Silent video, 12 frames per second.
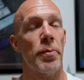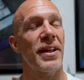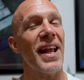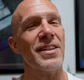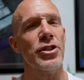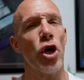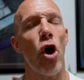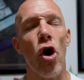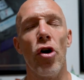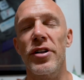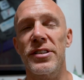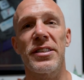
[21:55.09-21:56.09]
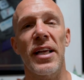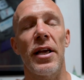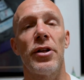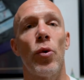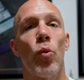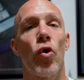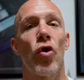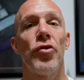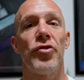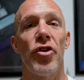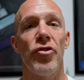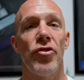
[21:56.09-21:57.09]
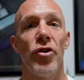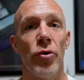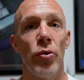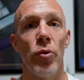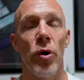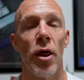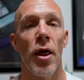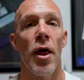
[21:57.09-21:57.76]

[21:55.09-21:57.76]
But that's the hardest thing in the world to do